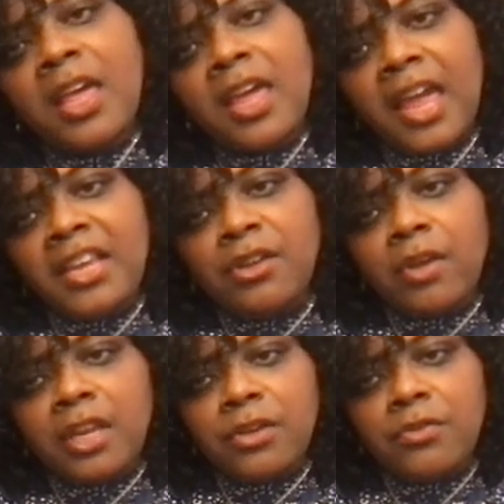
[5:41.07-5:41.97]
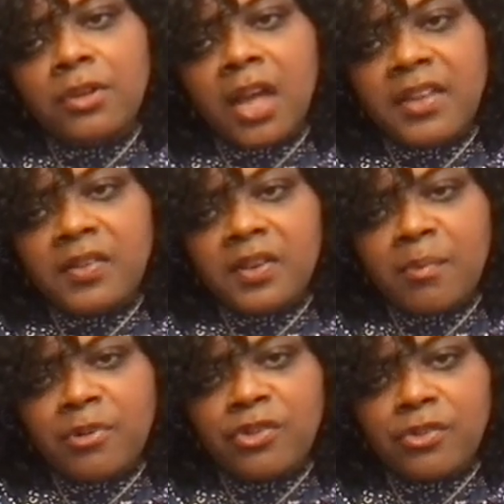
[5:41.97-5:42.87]
and you can utilize the
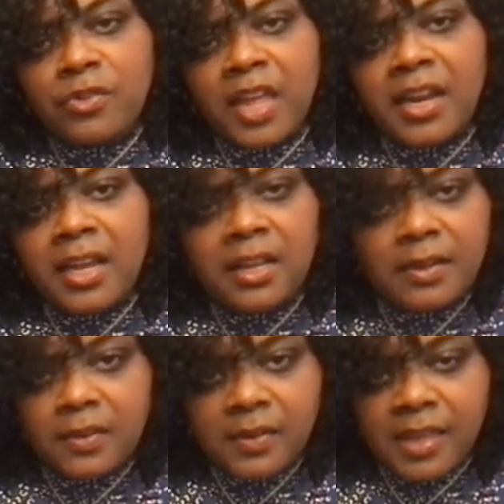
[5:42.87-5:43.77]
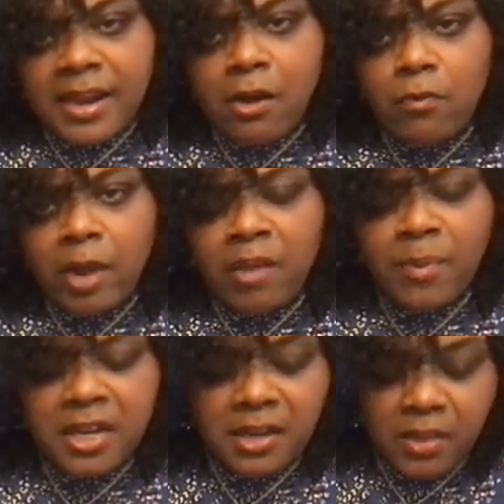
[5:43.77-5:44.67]
temperature settings that are
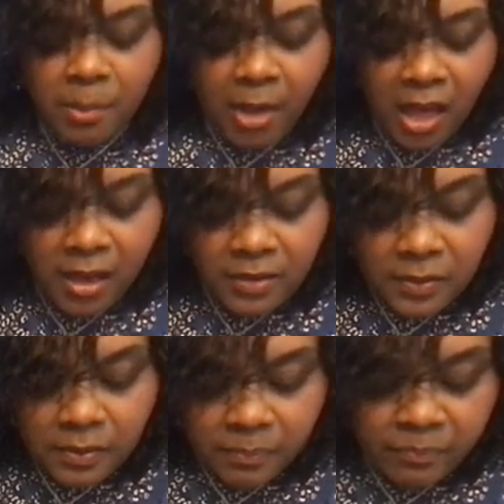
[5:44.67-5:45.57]
recommended on the box.